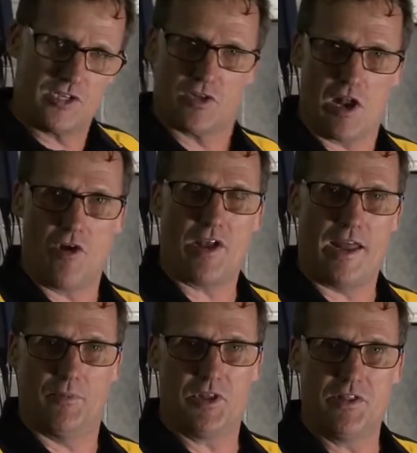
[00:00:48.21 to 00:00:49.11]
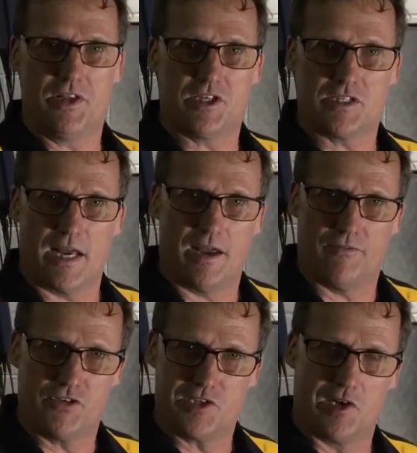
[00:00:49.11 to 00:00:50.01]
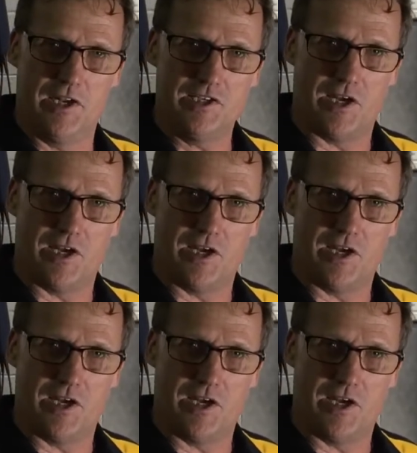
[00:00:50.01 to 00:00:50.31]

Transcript: is located within this uh, facility,